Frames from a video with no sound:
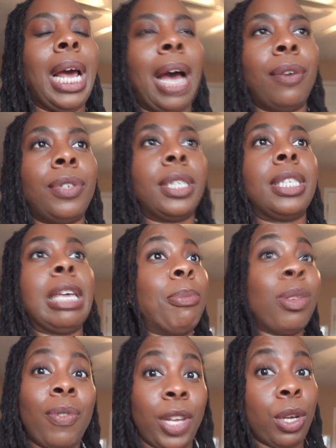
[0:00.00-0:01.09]
have to skip
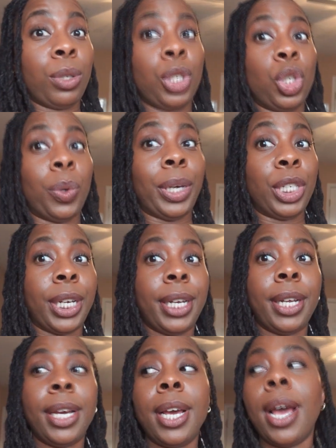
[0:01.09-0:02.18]
the video situation.